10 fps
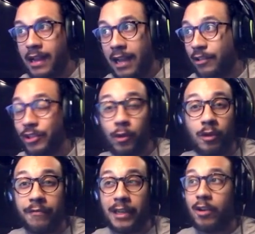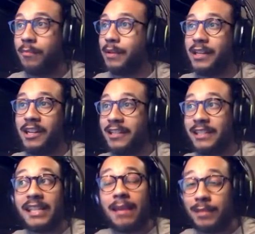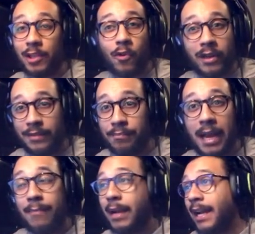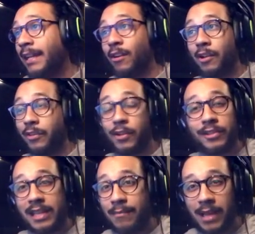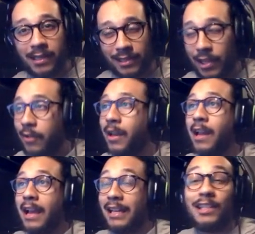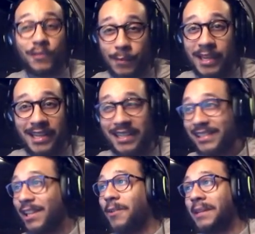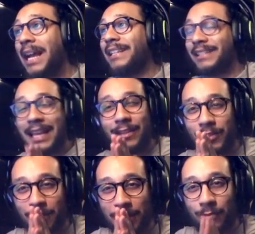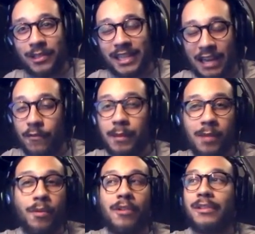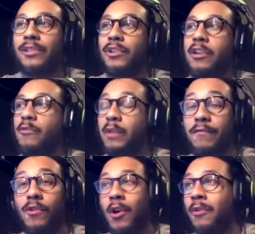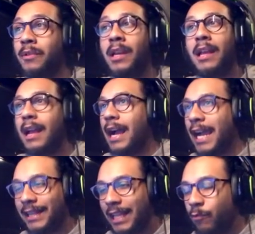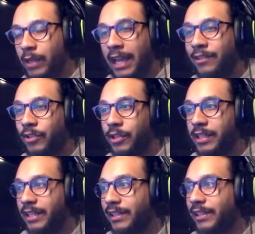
I'll show you a video, but this game is going bye-bye on Thursday, man. So at least for me it is. So guys, thank you so much once again for being a part of this journey. We've grown. I think we entered